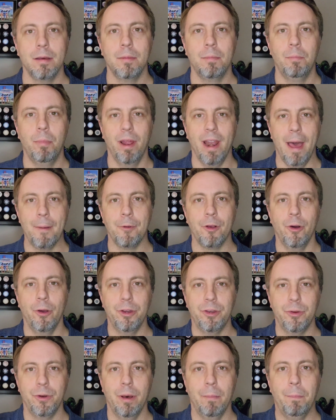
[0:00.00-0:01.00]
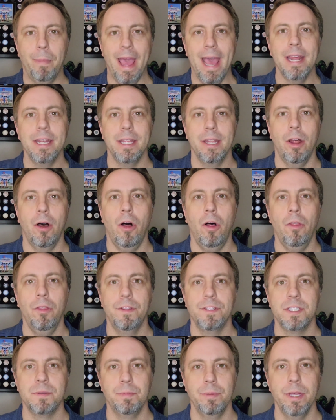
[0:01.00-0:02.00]
but I'm going to abandon all the
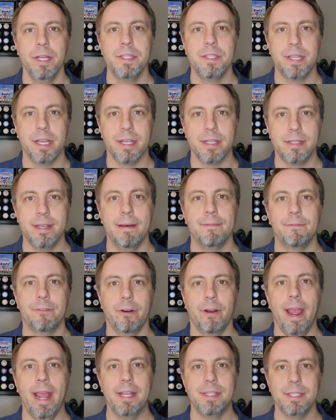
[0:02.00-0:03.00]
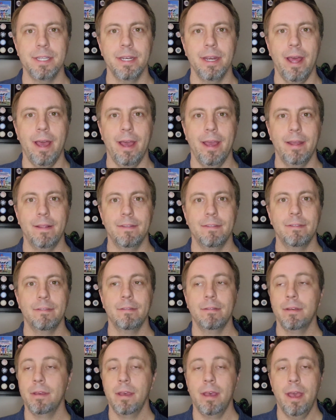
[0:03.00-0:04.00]
splits except for 8s and 9s.
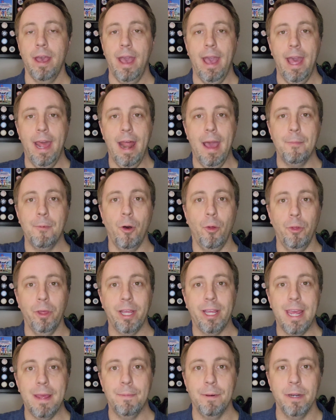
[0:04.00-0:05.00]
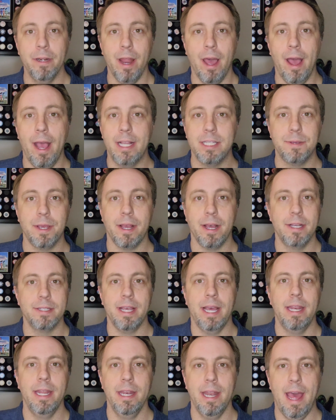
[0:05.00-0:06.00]
And I'm only keeping 9s because
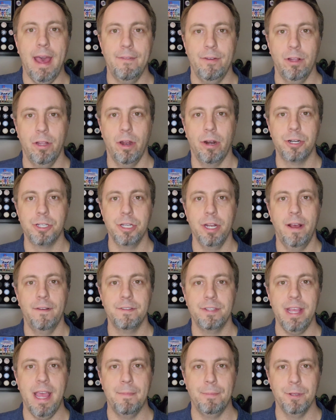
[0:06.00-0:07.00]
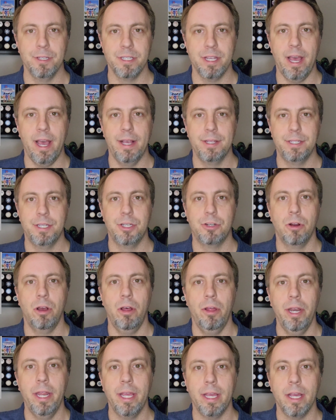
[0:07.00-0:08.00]
I didn't have a large enough sample size to draw
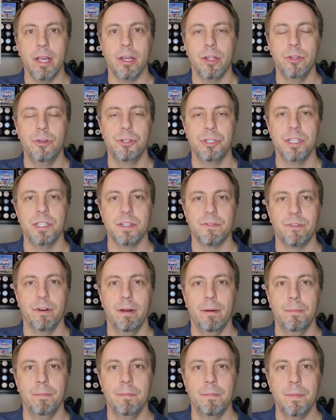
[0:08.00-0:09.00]
any conclusions from.